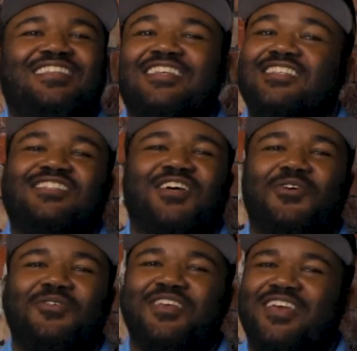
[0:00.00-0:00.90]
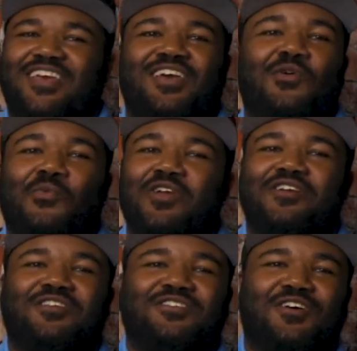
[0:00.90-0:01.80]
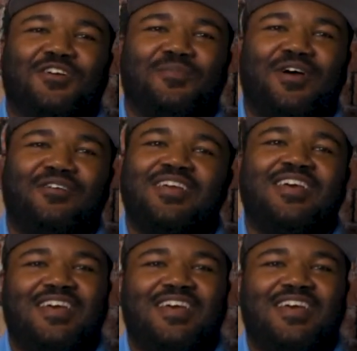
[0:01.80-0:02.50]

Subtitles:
This is Tony, and we're here to talk about